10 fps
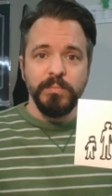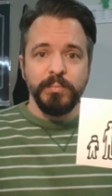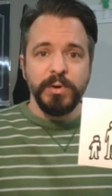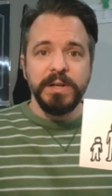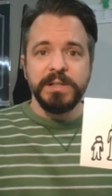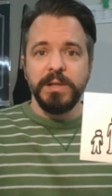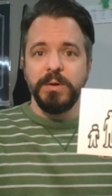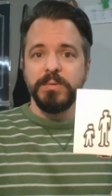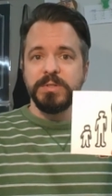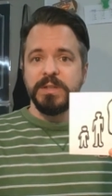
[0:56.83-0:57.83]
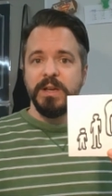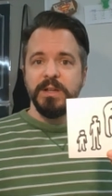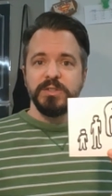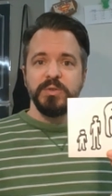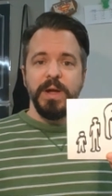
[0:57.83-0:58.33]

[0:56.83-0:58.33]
pretty close to